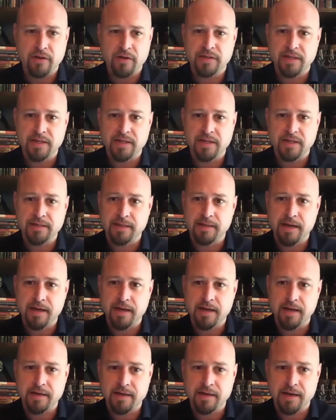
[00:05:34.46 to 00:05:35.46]
things
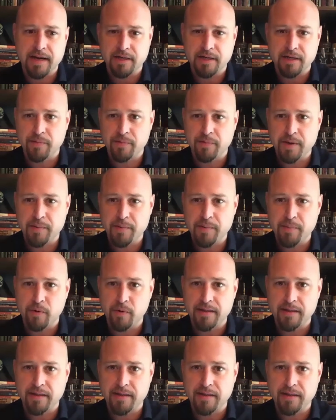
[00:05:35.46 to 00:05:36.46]
and connecting with people,
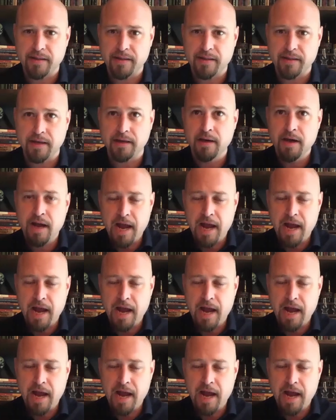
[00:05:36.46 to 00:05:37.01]
I think